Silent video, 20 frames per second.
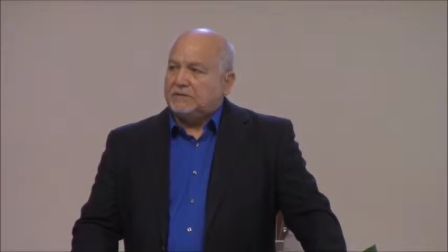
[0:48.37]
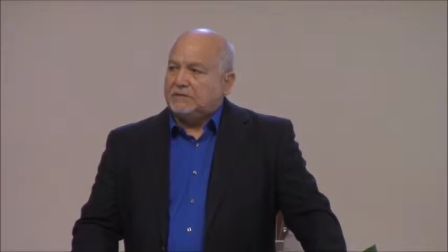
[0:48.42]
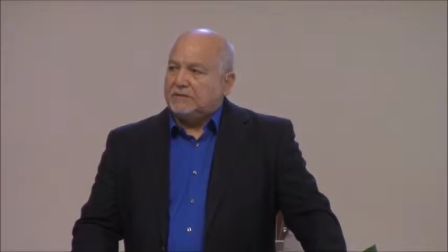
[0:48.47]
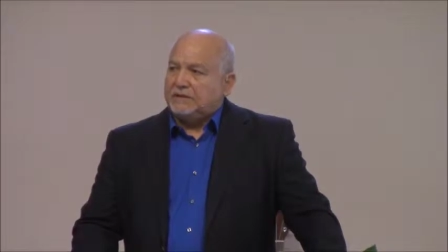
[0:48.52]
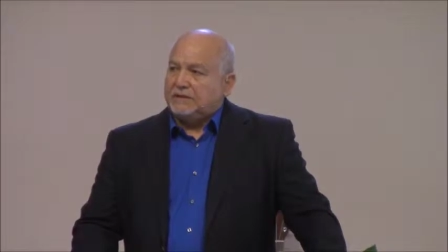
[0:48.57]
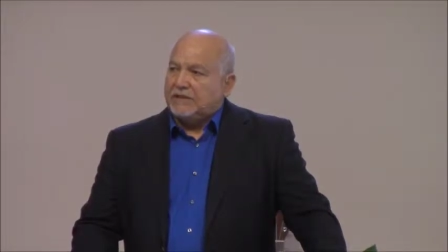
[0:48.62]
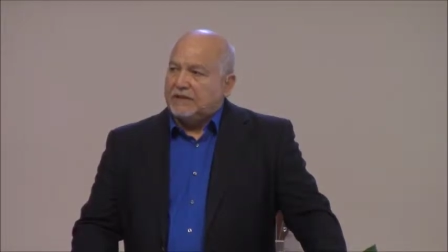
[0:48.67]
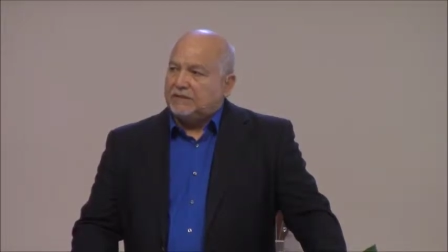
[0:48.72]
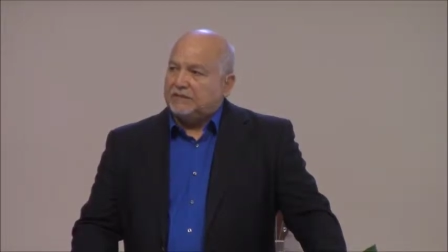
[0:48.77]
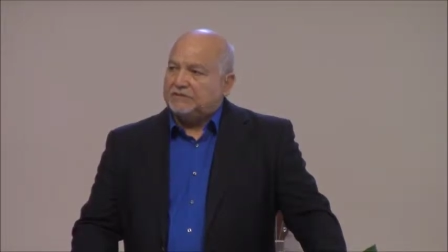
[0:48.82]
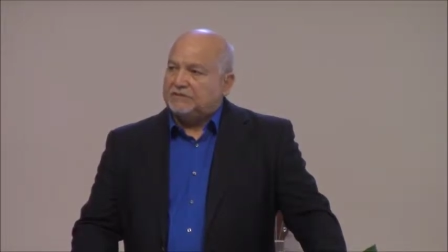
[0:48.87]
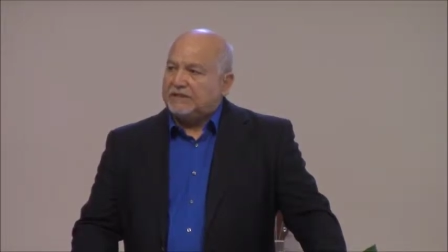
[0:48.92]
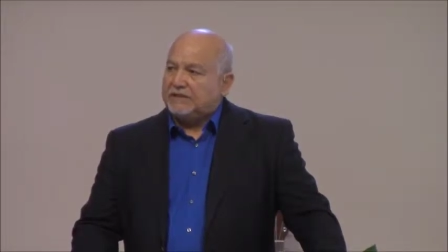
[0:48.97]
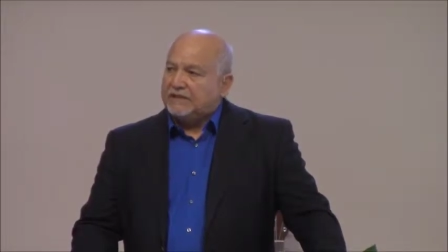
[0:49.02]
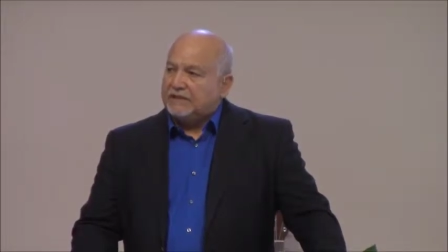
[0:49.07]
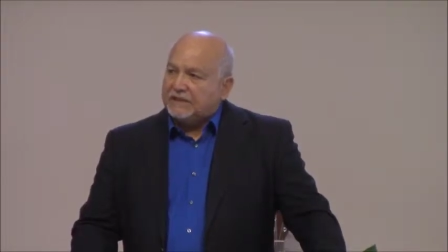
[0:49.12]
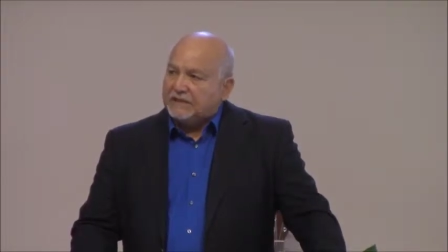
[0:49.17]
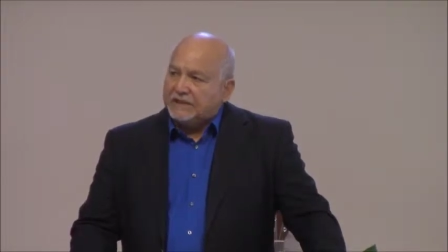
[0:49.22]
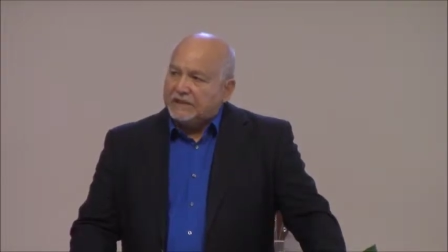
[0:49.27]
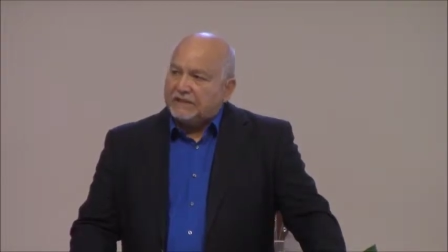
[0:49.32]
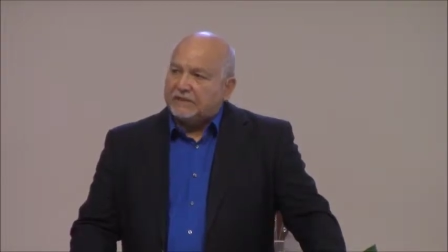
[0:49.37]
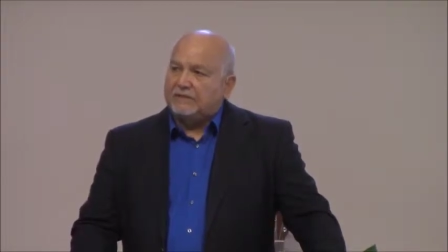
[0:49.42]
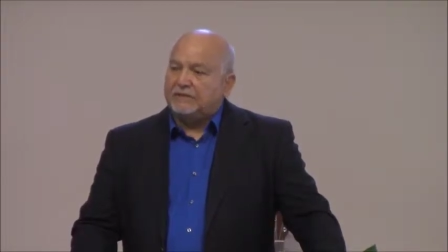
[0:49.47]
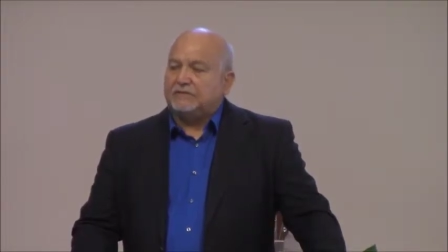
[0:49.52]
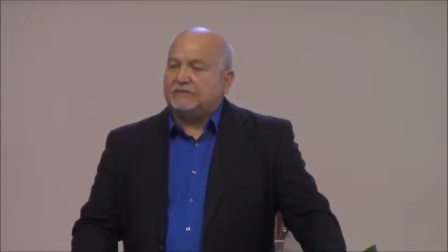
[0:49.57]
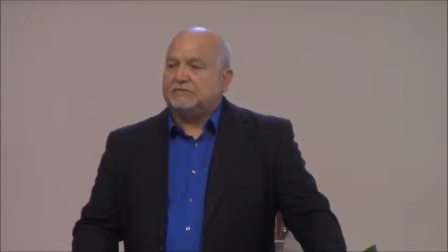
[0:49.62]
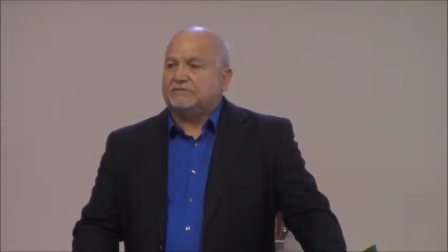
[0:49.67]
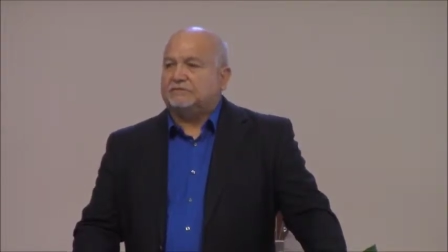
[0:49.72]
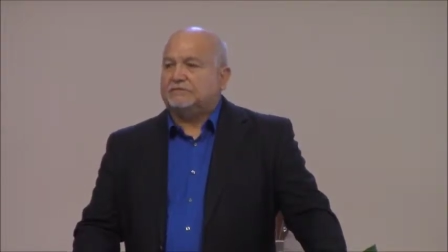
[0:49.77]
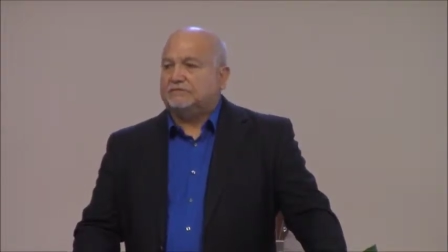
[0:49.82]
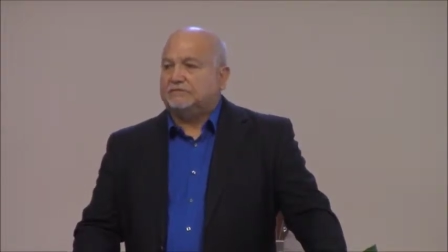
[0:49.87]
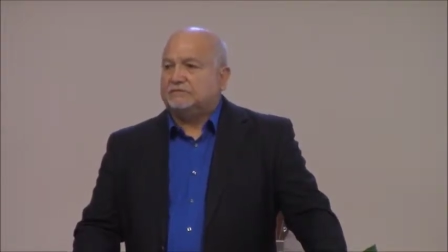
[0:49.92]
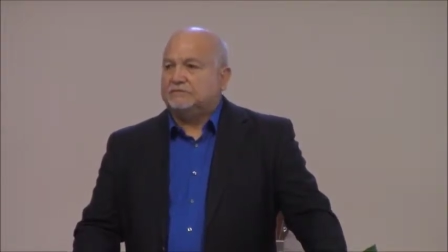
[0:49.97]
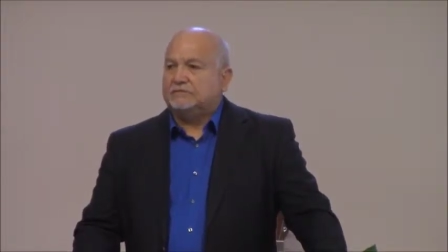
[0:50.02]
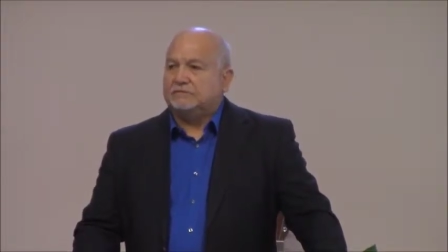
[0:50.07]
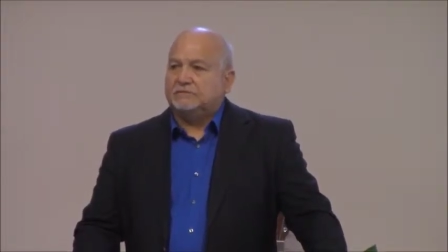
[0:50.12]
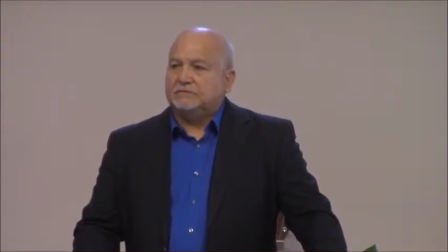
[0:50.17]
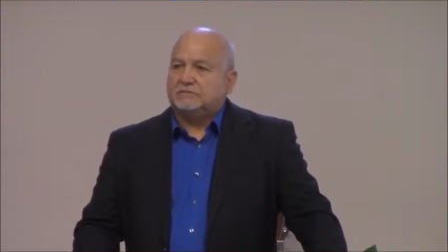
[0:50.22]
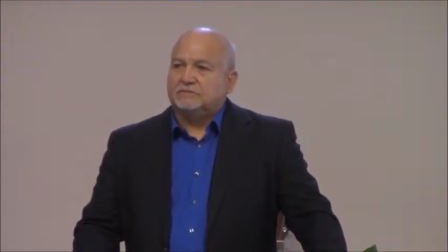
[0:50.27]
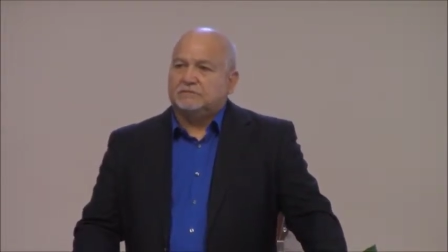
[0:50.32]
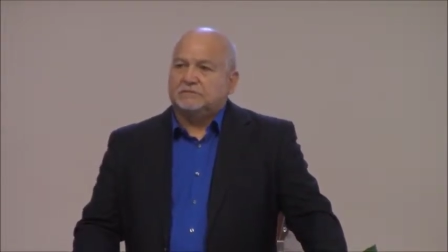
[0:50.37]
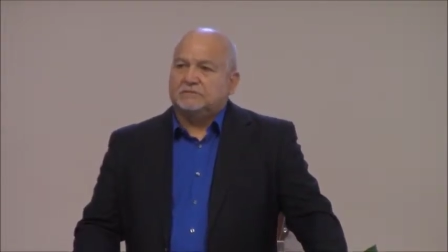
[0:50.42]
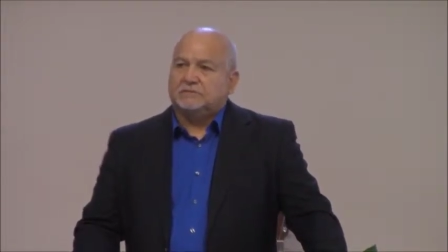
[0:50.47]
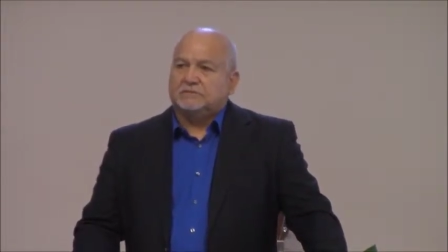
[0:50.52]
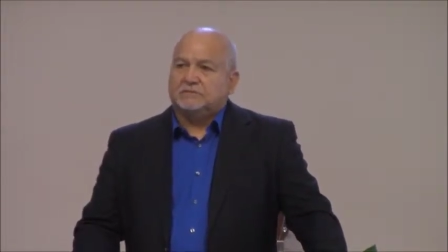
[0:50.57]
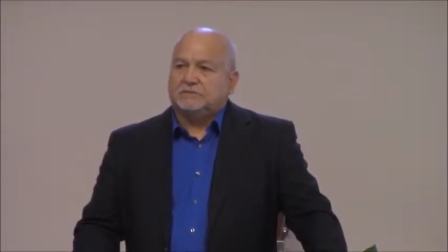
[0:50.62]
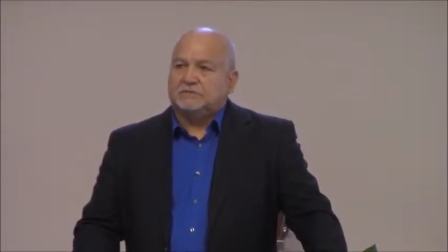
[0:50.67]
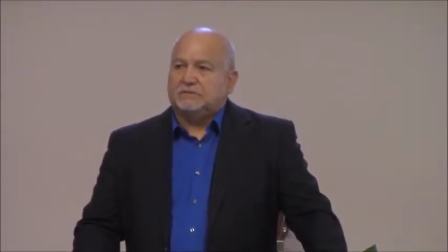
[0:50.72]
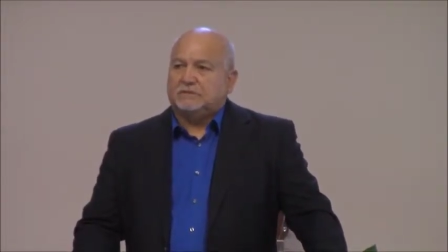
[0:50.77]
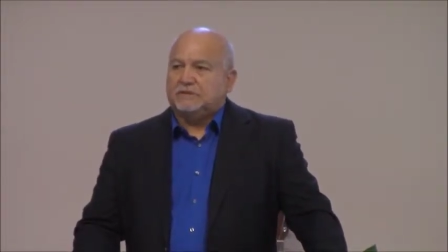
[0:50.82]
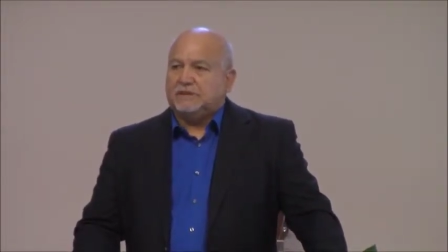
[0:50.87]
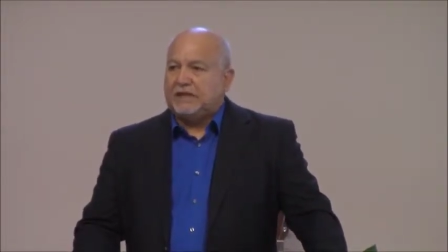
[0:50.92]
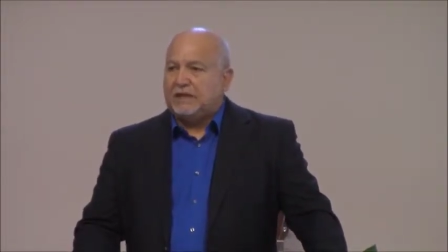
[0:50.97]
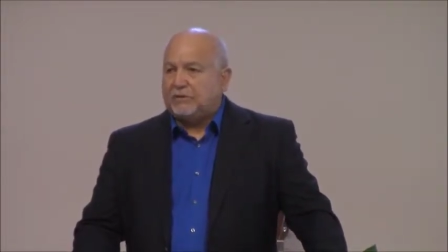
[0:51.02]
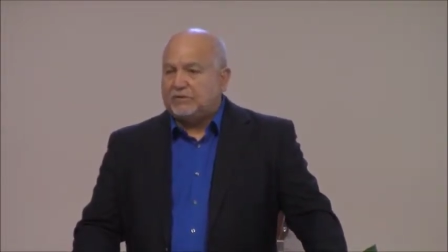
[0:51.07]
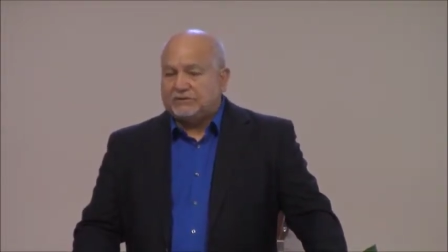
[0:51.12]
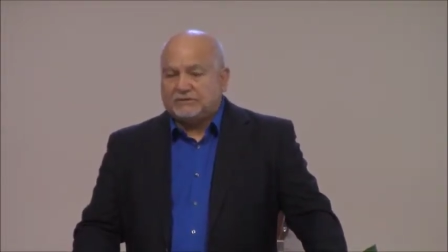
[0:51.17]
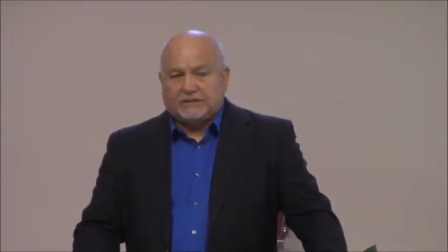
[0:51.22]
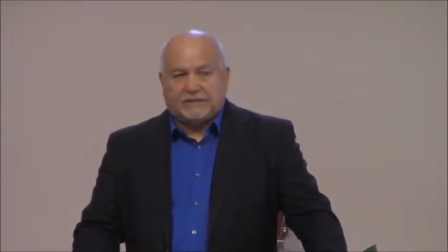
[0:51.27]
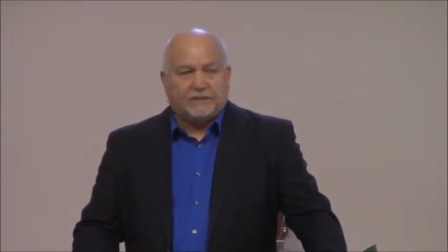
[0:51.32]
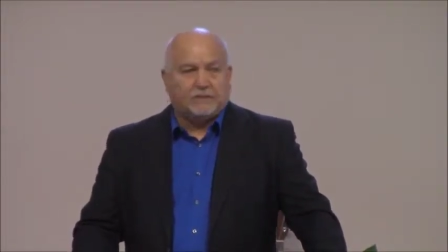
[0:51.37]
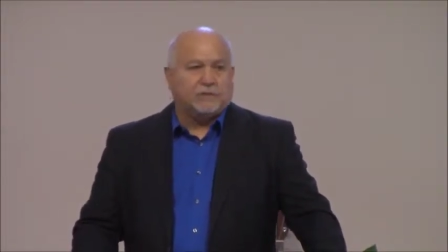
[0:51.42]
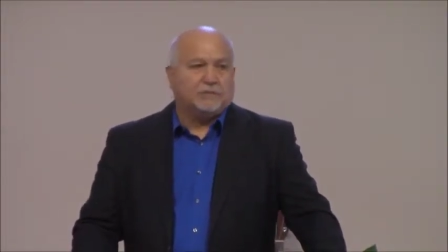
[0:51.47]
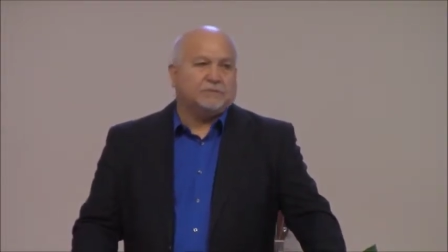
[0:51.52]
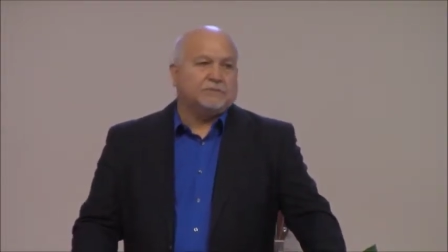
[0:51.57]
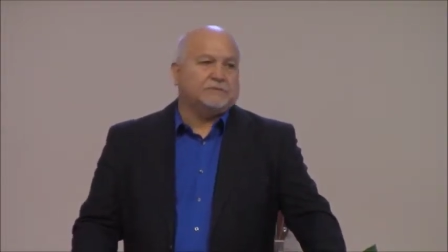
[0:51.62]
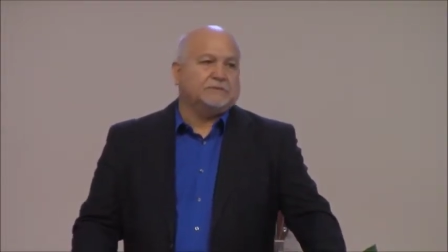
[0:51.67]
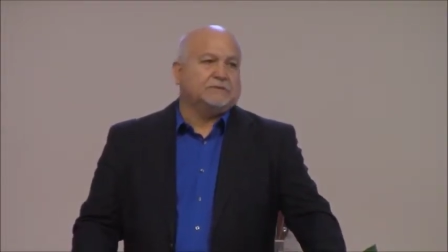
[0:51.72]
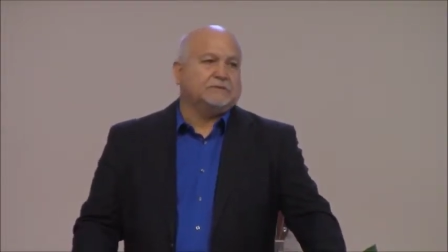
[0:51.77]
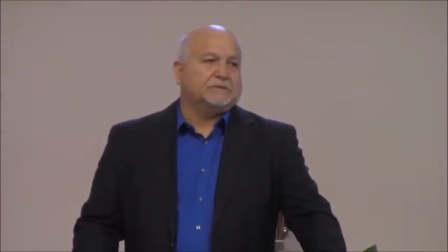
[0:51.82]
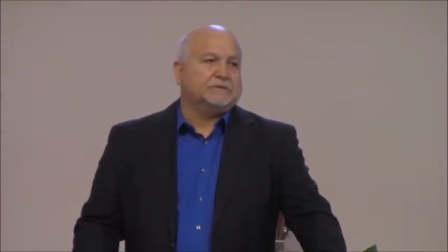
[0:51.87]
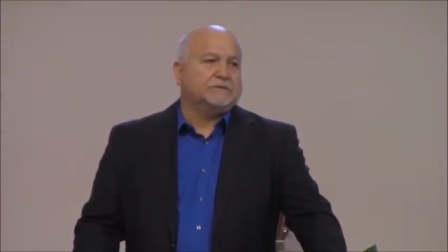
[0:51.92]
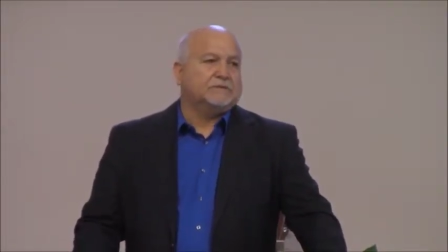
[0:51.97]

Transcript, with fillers: and I was taken care of and I was helped.